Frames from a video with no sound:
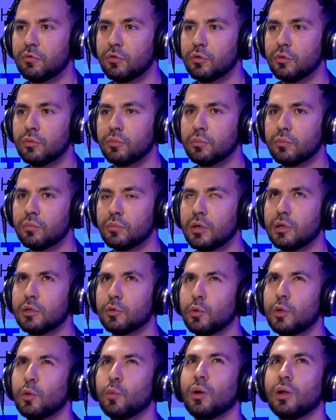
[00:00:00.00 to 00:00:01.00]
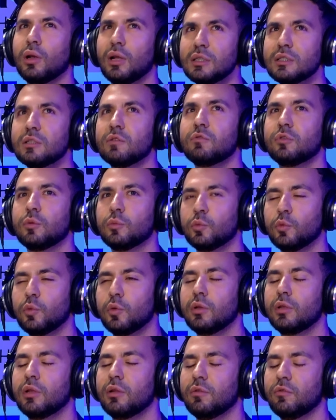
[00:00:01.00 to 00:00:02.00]
from 21 lesson from
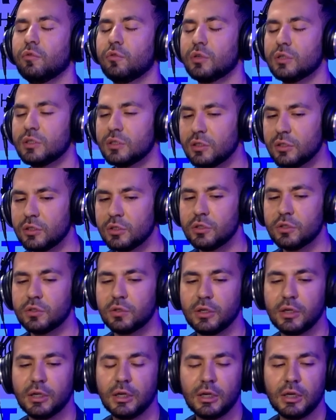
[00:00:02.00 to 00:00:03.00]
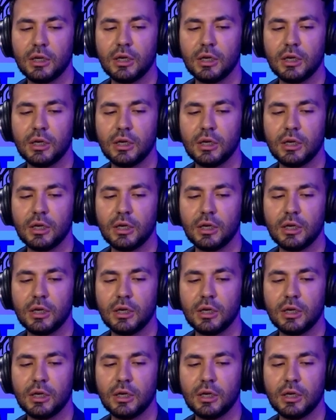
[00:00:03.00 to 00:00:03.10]
21st century,